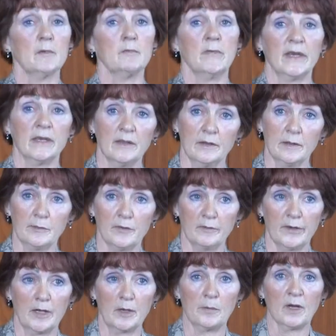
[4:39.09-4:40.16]
making them
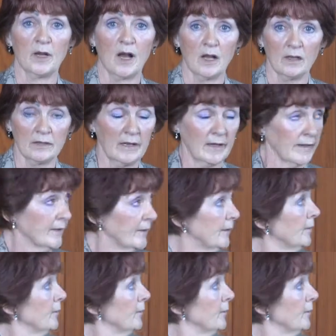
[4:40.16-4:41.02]
available online.